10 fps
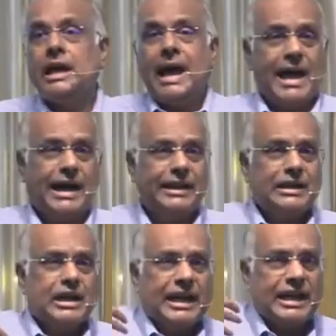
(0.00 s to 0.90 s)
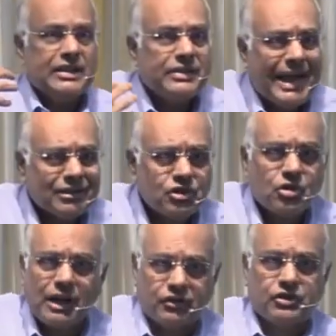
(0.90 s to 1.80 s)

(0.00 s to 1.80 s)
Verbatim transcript: And in that trust,